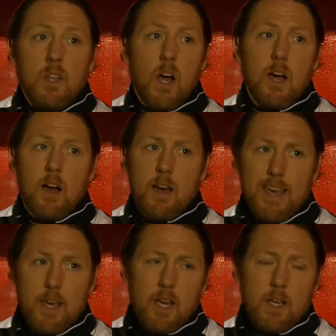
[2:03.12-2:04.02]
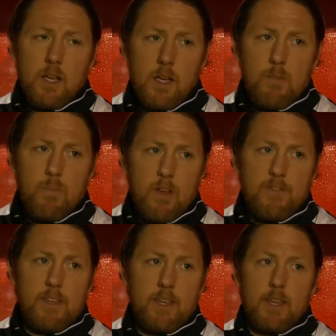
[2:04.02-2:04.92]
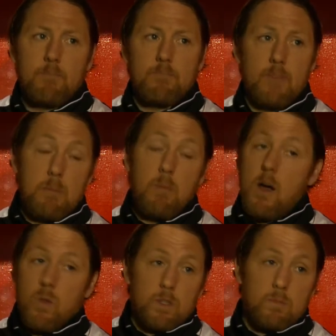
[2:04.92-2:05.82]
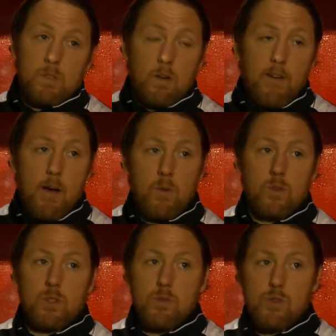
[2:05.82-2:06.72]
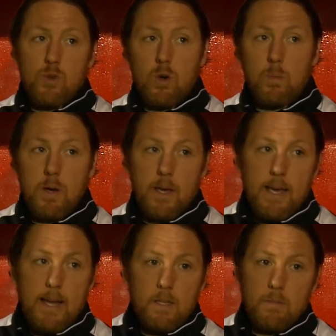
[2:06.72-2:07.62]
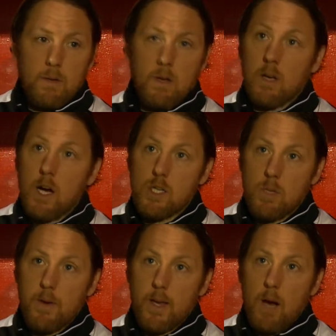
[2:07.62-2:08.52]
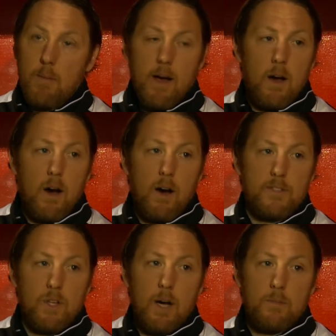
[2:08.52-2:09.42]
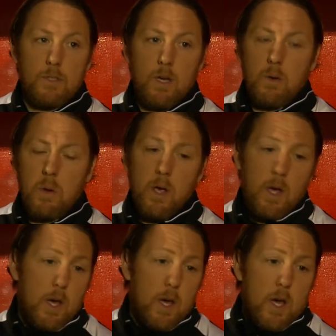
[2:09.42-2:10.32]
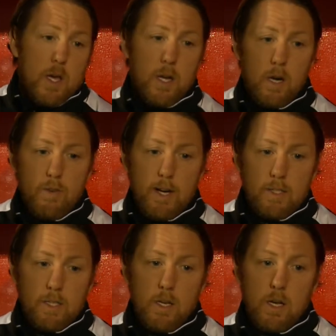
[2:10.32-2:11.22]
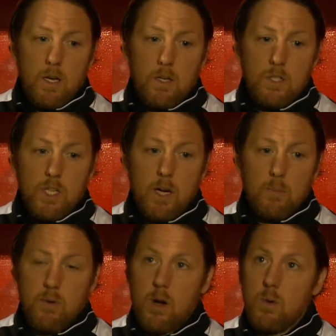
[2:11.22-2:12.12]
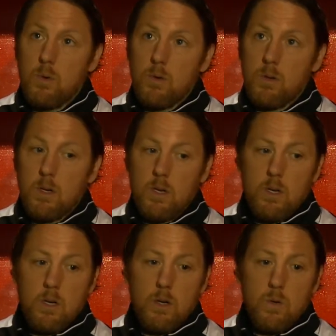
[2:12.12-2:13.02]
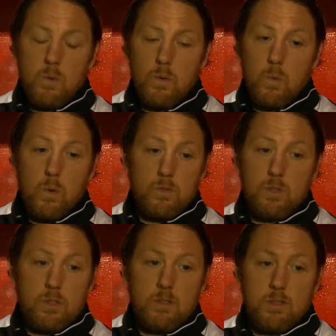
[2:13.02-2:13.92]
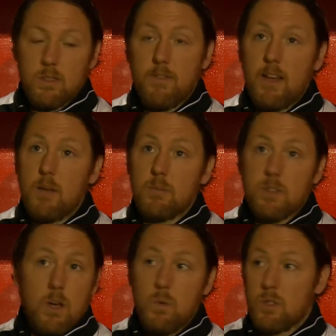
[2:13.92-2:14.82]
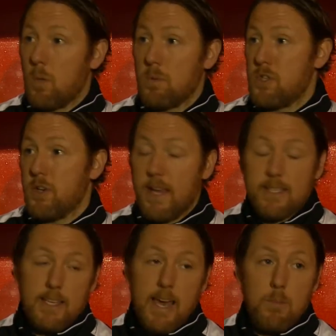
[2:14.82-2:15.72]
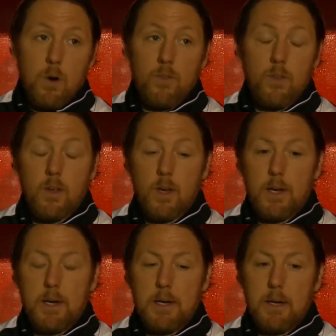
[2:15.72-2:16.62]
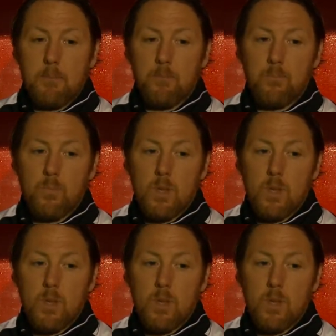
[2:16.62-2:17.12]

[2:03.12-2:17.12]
No, I think he might have knocked himself out. I'm not too sure, but he had a concussion when he came out at half time. So, you know, Ryan's a good young pro who wants to develop. So it was an opportunity to get him on.